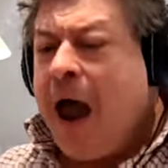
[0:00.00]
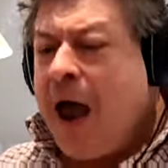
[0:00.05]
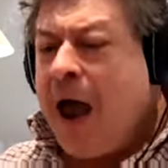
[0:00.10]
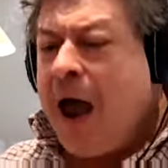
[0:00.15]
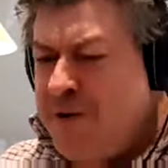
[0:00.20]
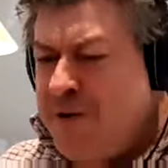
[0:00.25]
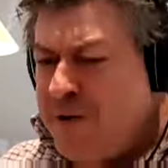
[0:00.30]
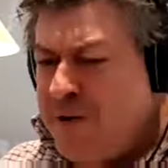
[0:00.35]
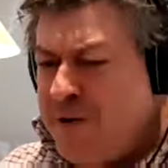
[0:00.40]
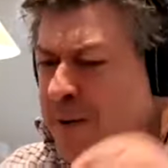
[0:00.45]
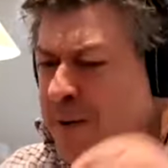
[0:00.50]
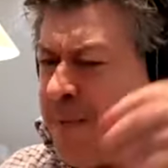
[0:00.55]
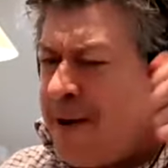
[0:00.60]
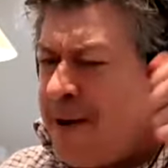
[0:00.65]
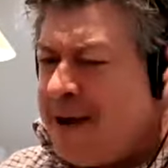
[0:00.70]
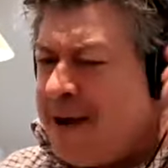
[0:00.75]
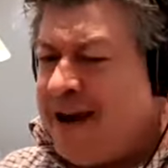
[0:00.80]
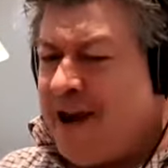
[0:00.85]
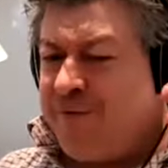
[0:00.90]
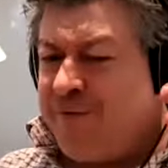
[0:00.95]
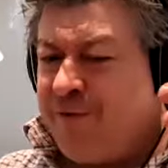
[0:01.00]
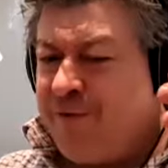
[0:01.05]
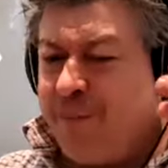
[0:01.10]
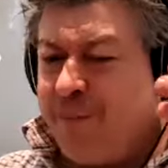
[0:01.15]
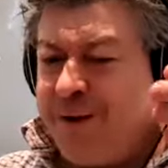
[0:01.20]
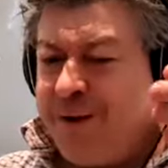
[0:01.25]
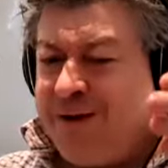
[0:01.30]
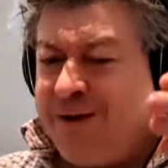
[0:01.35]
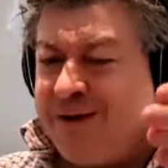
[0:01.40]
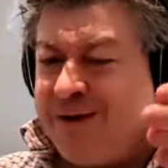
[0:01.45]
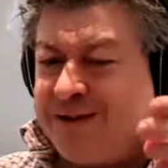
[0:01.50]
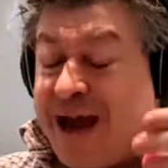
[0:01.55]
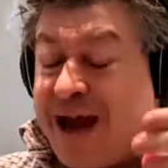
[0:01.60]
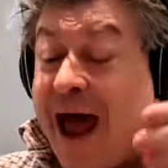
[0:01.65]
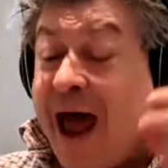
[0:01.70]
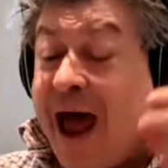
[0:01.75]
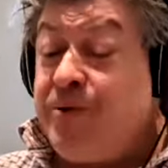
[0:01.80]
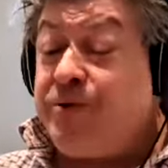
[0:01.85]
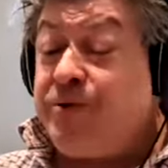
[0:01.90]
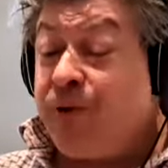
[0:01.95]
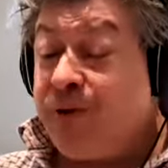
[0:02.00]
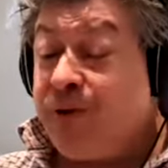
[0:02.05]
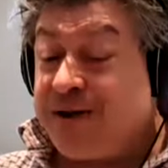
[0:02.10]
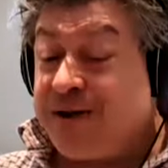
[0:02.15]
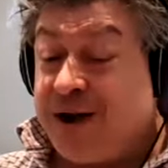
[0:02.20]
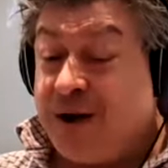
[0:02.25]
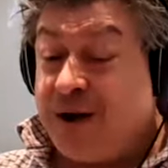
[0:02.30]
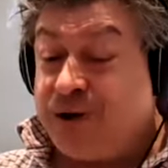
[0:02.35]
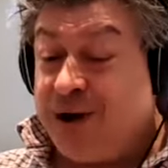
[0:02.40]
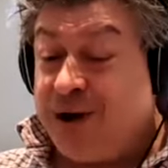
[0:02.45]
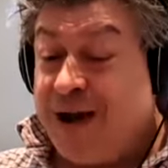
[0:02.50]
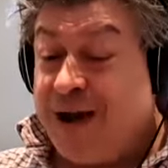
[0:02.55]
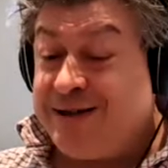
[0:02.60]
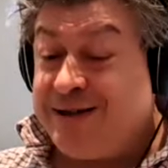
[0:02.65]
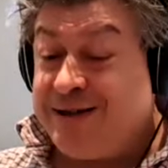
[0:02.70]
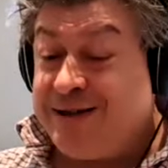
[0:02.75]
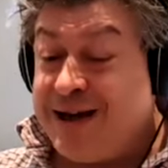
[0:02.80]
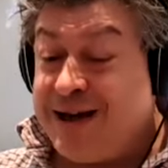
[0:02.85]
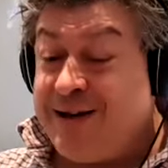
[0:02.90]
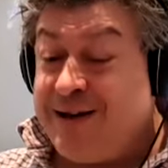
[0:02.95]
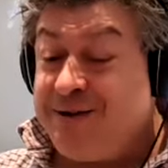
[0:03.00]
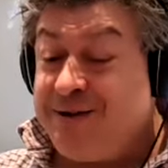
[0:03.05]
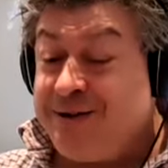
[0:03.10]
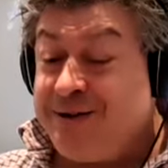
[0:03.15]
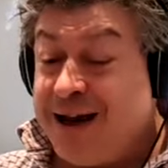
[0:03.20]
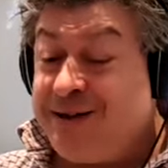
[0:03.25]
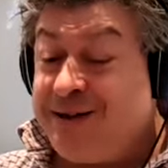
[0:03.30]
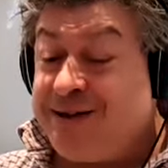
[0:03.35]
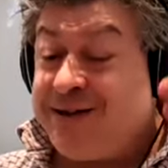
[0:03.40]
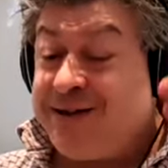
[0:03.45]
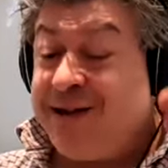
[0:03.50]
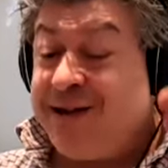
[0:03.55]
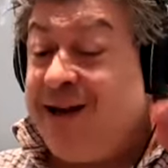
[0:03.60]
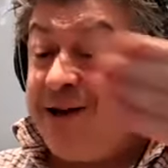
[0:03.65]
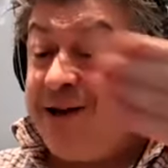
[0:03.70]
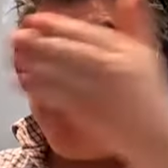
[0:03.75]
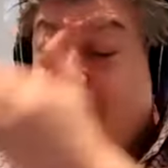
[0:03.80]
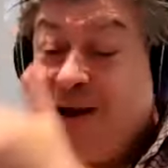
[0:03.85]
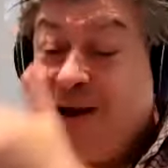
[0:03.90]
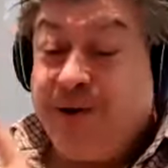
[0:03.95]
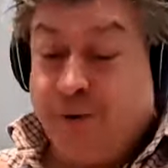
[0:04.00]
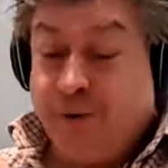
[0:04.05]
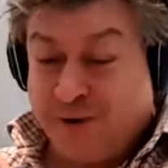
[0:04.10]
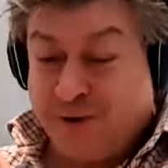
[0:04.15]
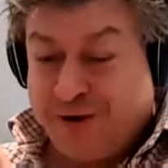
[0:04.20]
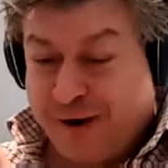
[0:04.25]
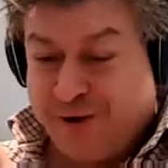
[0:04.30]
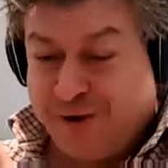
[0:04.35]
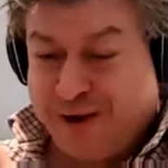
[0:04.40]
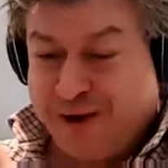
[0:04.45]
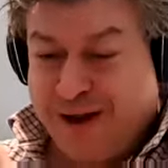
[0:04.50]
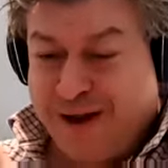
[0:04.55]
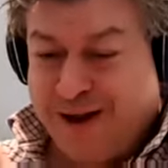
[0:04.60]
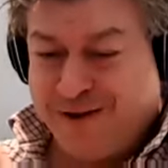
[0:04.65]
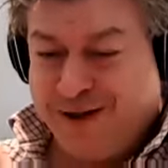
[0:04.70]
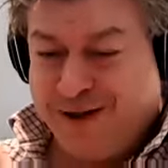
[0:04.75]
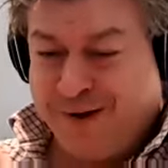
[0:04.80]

you've got to be a bit careful because outdoor socializing tends to lead to indoor socializing.